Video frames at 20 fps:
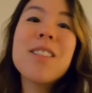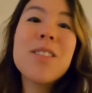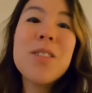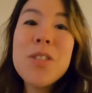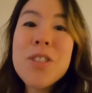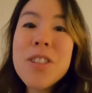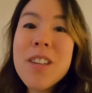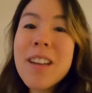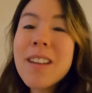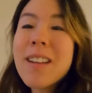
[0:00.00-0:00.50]

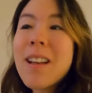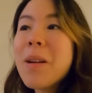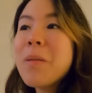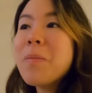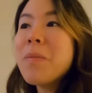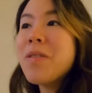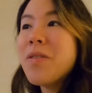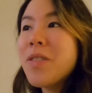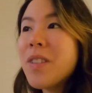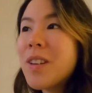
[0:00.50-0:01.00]
Do check out
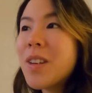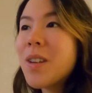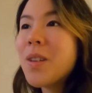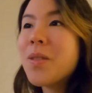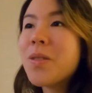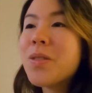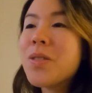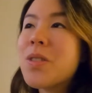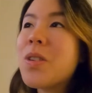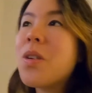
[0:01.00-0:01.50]
my
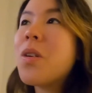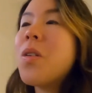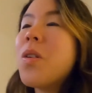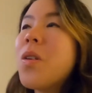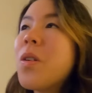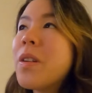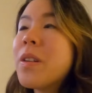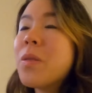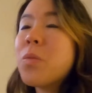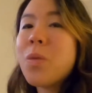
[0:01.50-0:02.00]
videos
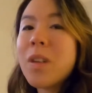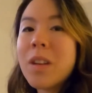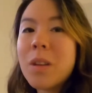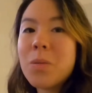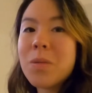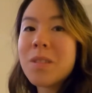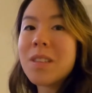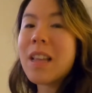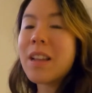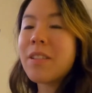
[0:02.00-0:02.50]
on what it
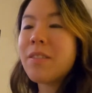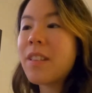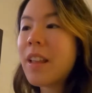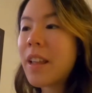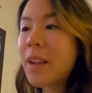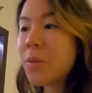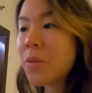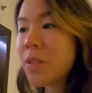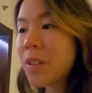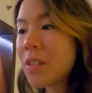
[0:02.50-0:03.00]
was like
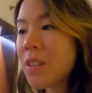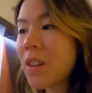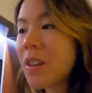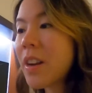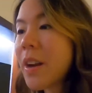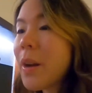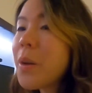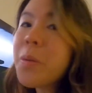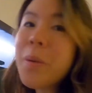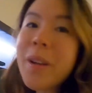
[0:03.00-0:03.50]
flying with Qatar
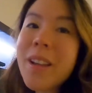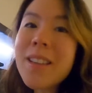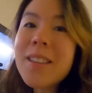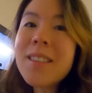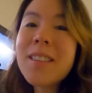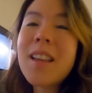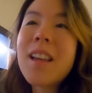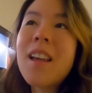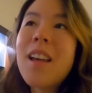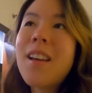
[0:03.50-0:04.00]

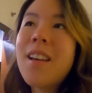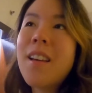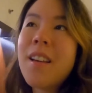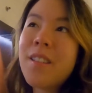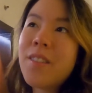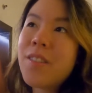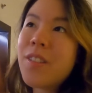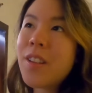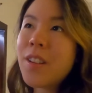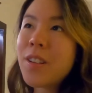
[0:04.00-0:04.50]
Airways.
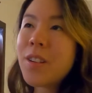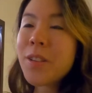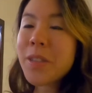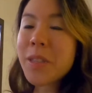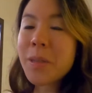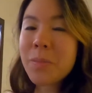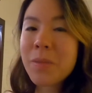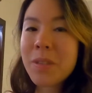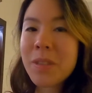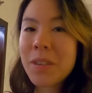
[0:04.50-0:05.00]
The
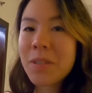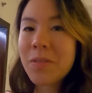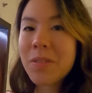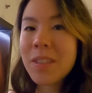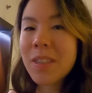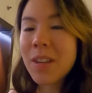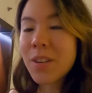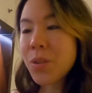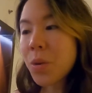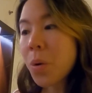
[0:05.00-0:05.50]
customer service
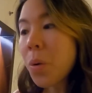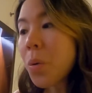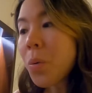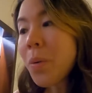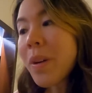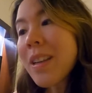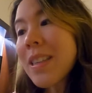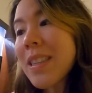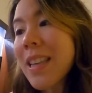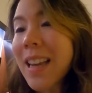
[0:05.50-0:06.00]
there is
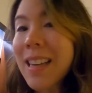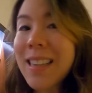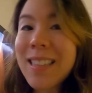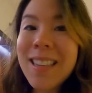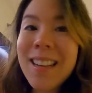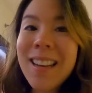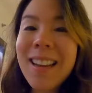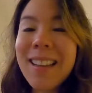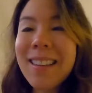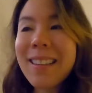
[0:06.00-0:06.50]
always
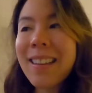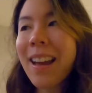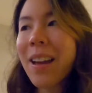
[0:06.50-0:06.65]
excellent.